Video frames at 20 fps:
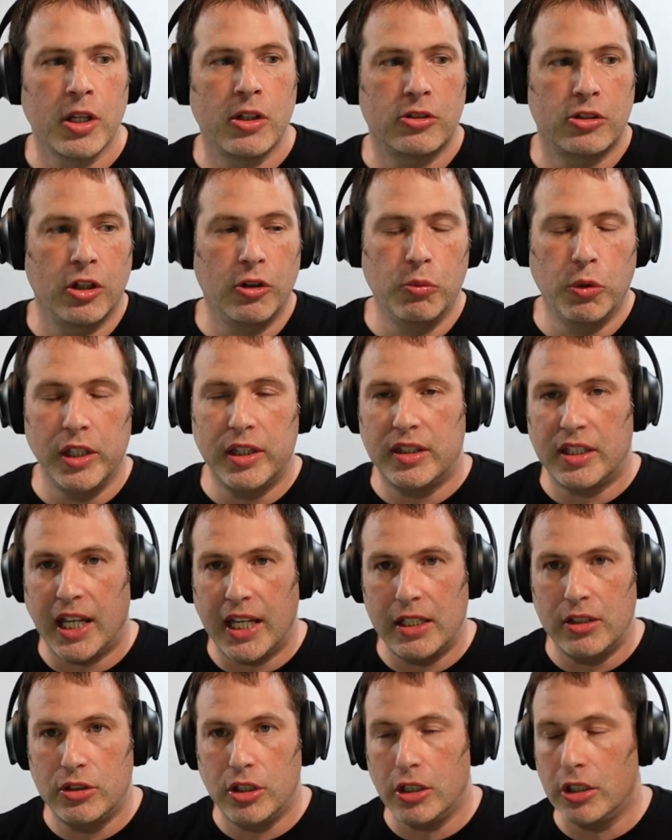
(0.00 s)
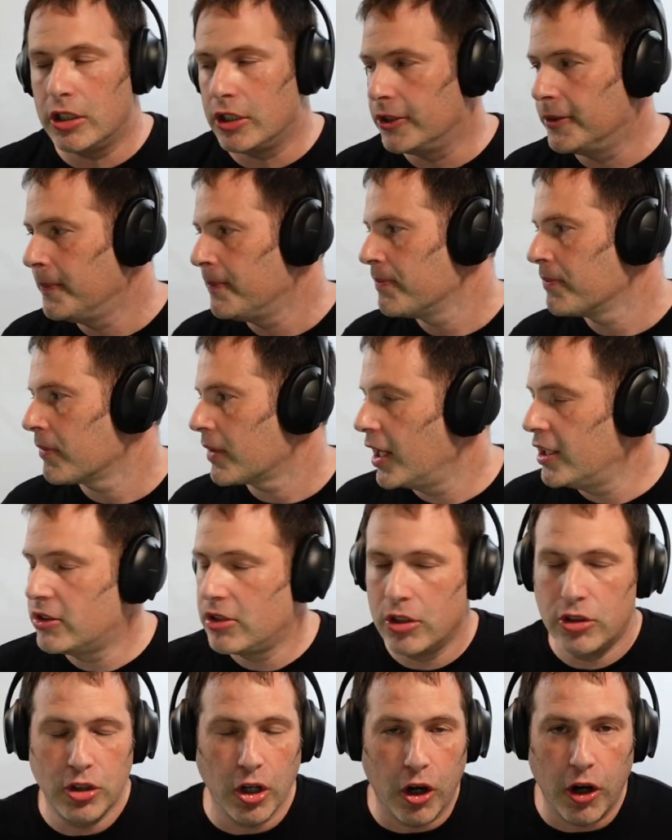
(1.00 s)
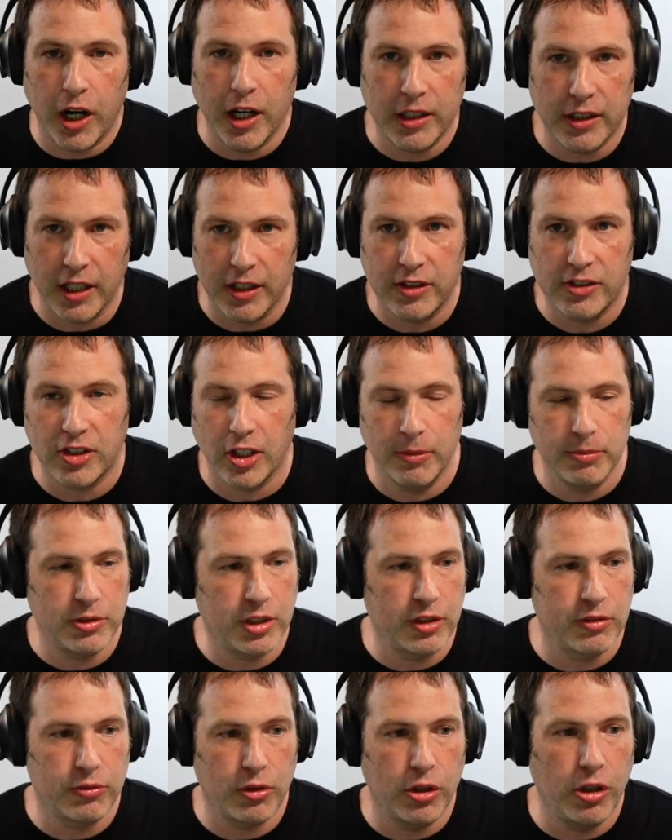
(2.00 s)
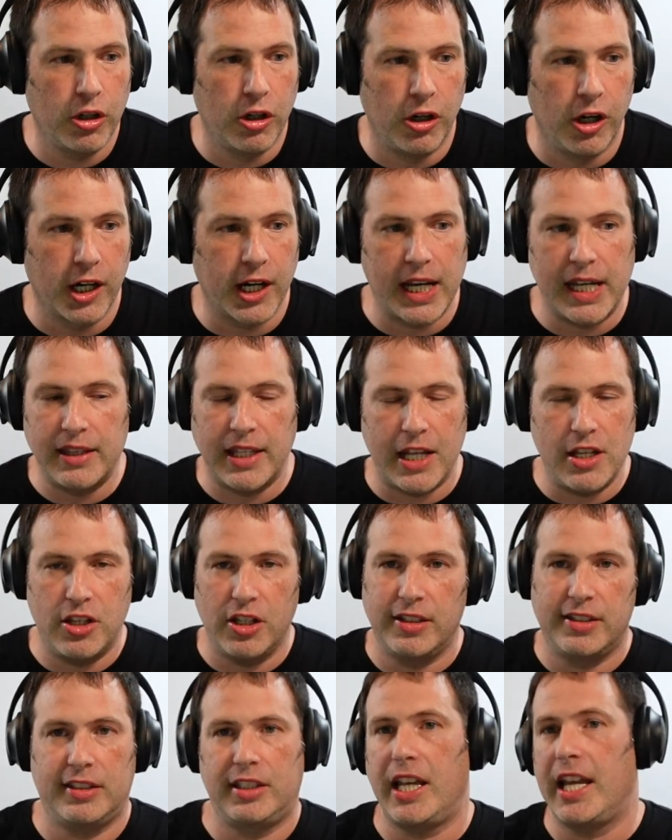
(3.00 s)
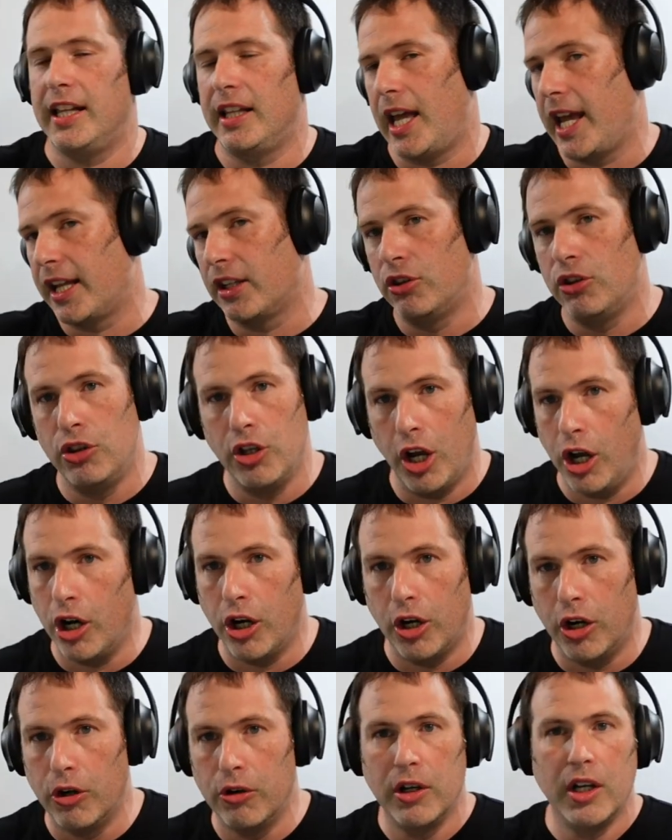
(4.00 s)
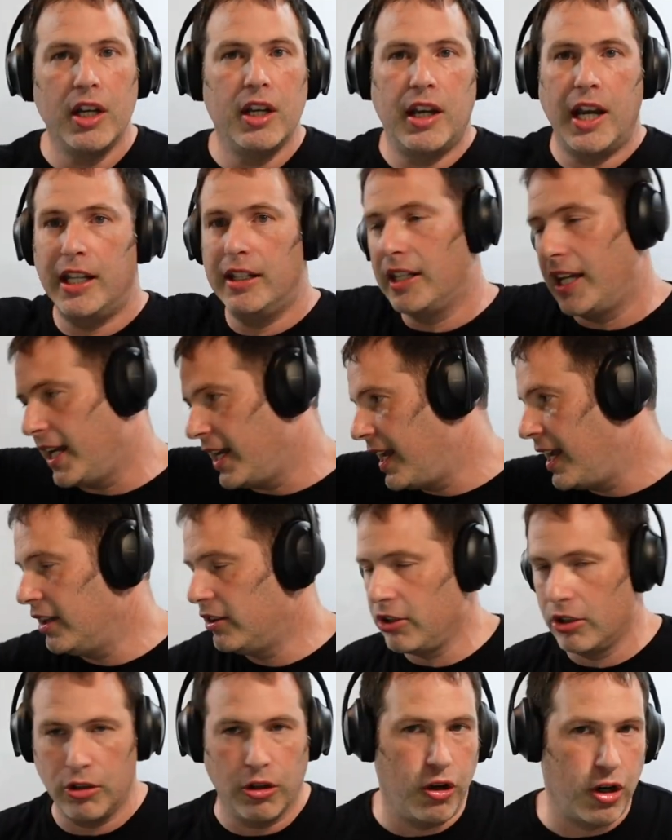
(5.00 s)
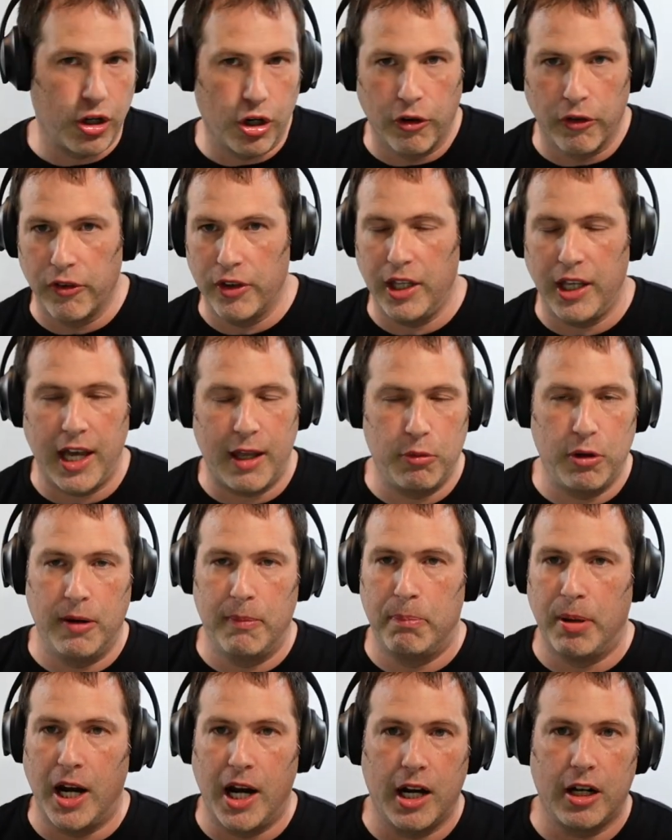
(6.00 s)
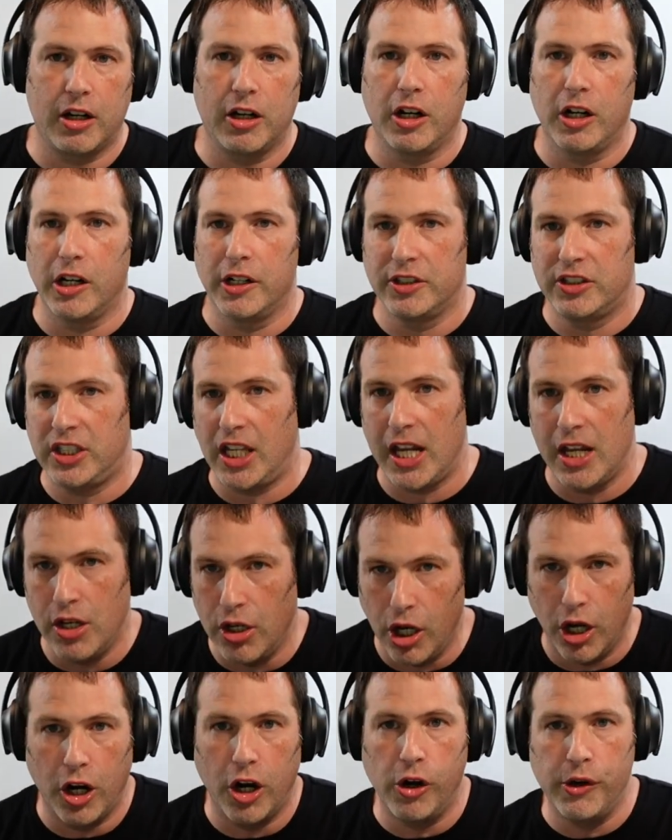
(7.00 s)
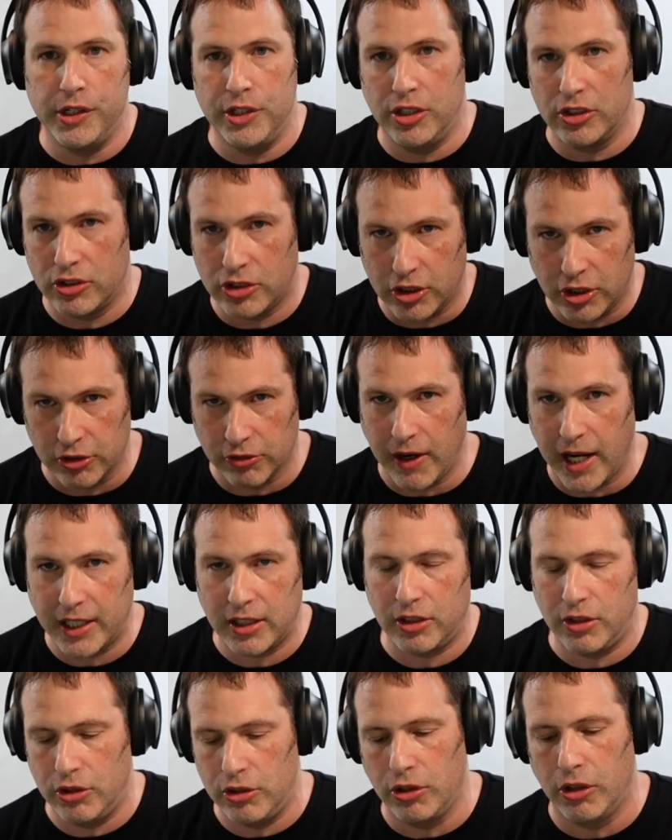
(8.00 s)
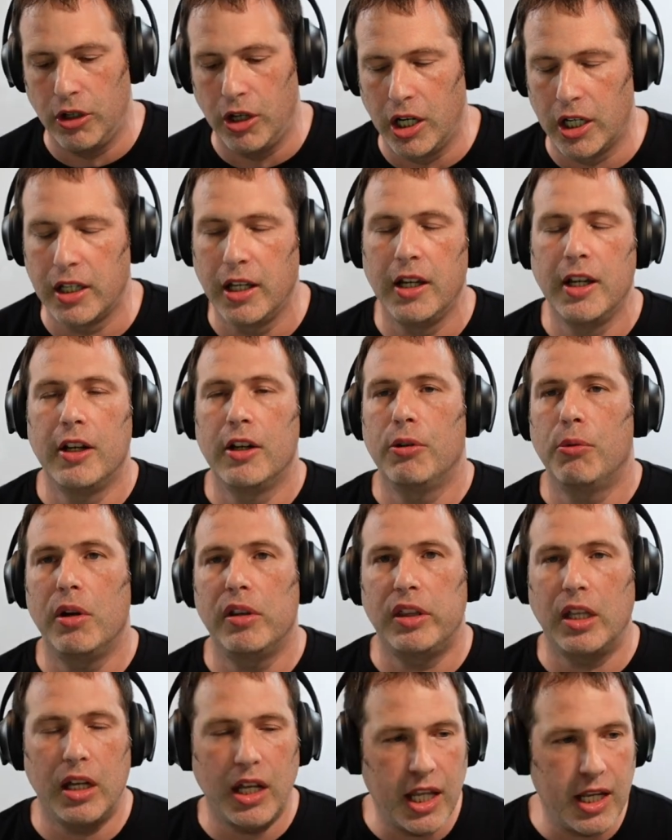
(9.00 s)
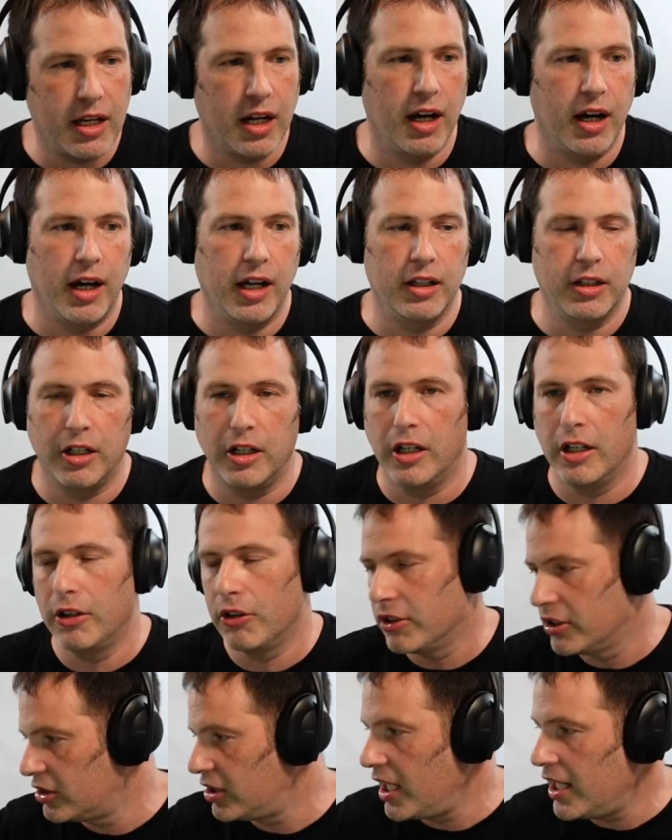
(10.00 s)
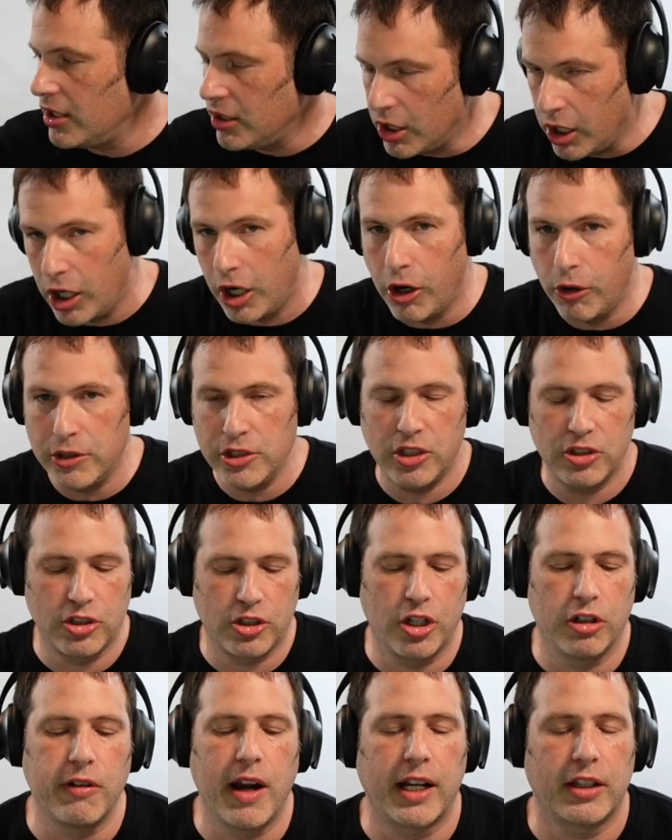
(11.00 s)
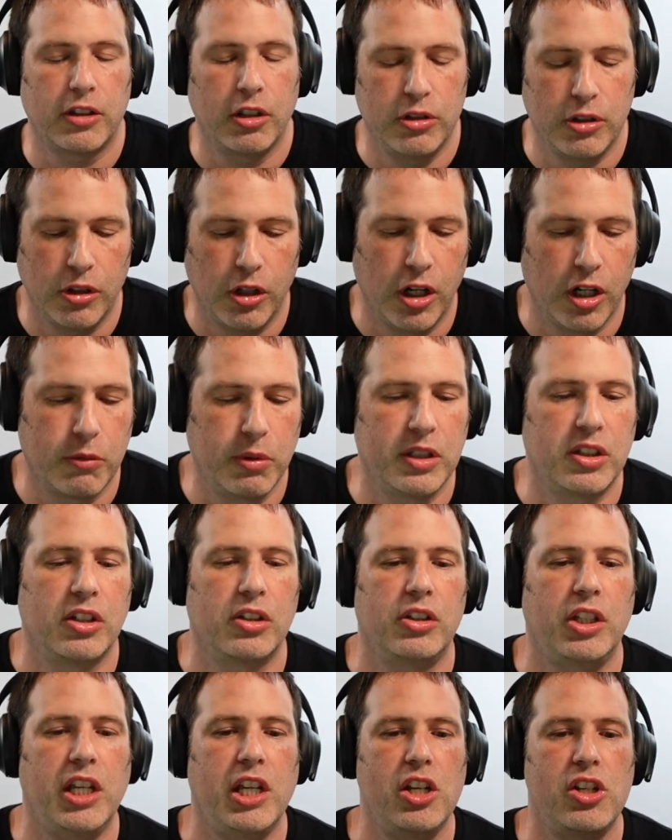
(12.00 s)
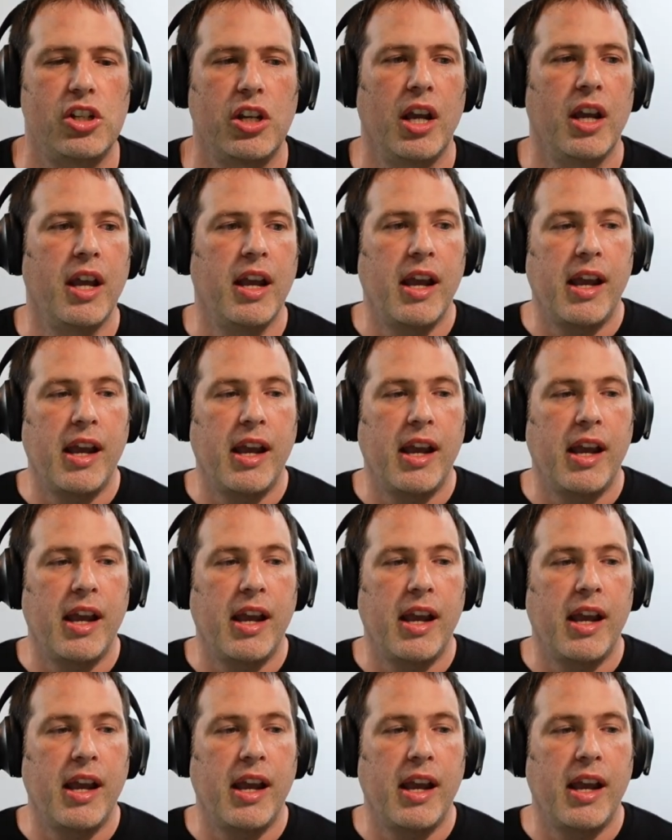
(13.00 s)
So what they do is the dog does something wrong and they just say like no and like hit the dog over the head with a bonker or say no and just correct the dog with an e-collar or say no and just correct the dog with the leash.